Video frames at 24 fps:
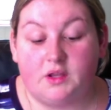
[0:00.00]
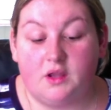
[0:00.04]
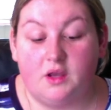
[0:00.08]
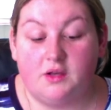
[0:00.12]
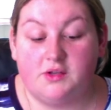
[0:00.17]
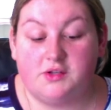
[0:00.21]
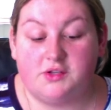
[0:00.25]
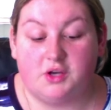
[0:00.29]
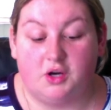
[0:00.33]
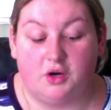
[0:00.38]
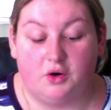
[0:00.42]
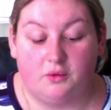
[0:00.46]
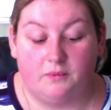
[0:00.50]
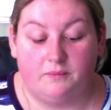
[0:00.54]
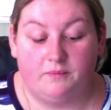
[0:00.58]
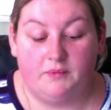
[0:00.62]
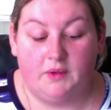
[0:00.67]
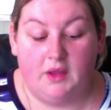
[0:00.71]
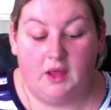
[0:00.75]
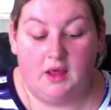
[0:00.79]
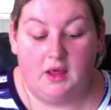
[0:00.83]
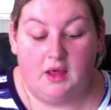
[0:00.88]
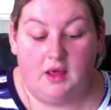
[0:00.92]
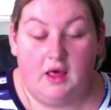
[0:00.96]
So
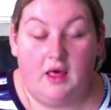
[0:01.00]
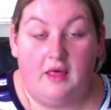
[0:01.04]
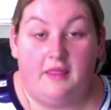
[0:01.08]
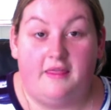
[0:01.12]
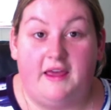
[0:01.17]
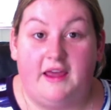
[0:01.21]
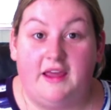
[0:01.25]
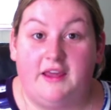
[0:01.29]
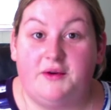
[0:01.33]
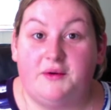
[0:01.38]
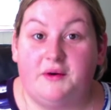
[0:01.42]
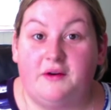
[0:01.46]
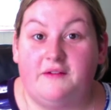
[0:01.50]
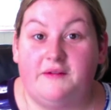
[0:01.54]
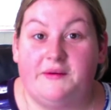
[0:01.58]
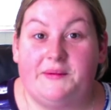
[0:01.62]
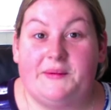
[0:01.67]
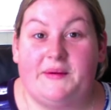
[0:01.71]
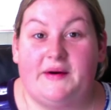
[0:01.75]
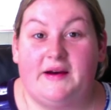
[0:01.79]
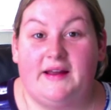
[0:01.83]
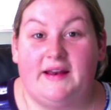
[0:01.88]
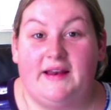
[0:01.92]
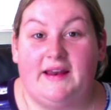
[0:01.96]
thank you,
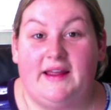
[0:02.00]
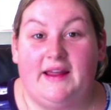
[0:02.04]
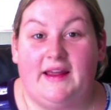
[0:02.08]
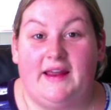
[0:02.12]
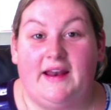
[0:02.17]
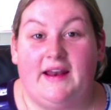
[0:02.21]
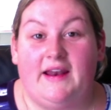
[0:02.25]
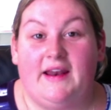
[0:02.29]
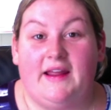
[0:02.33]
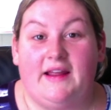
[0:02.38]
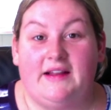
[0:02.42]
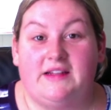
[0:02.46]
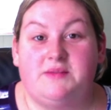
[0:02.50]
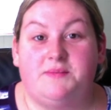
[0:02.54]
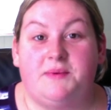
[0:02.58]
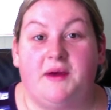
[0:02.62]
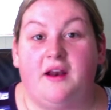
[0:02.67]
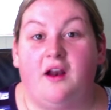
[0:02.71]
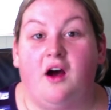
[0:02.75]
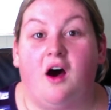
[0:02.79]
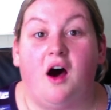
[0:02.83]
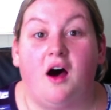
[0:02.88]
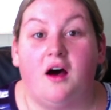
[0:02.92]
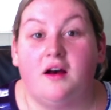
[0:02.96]
everyone, and it's
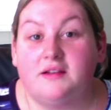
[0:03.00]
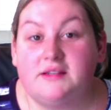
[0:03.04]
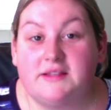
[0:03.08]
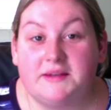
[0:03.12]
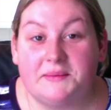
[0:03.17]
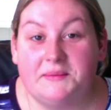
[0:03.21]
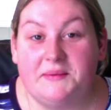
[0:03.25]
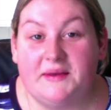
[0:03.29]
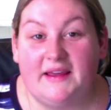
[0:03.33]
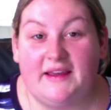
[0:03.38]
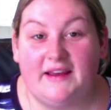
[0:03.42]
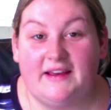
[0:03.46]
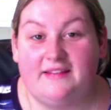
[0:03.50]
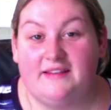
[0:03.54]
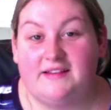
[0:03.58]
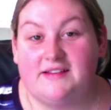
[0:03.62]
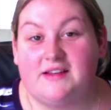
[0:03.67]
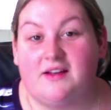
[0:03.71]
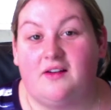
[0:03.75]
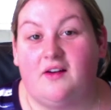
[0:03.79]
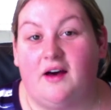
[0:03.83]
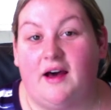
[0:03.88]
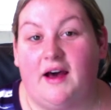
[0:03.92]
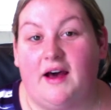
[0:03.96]
been awesome being in
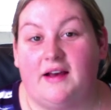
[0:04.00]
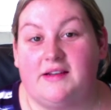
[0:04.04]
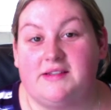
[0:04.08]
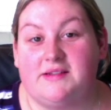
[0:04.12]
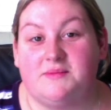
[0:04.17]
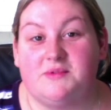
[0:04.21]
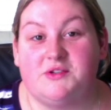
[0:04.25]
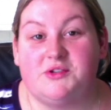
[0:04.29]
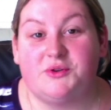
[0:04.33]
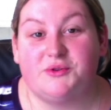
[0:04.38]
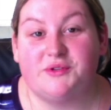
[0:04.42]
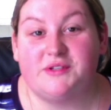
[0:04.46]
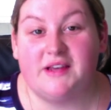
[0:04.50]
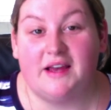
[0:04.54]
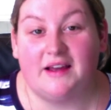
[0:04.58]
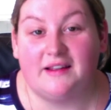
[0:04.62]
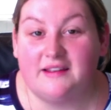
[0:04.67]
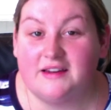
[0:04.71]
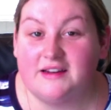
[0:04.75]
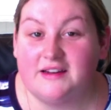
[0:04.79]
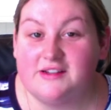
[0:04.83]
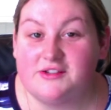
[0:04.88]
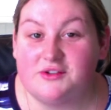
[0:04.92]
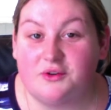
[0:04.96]
this class. I'm so
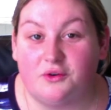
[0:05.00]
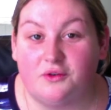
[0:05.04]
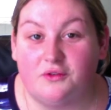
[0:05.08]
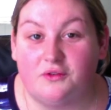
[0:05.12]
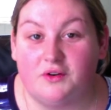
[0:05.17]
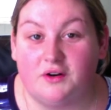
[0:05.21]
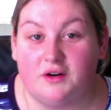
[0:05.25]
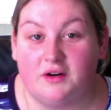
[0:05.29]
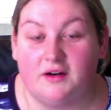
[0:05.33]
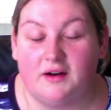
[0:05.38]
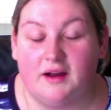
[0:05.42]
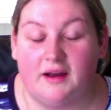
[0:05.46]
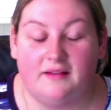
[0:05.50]
sad that it's over.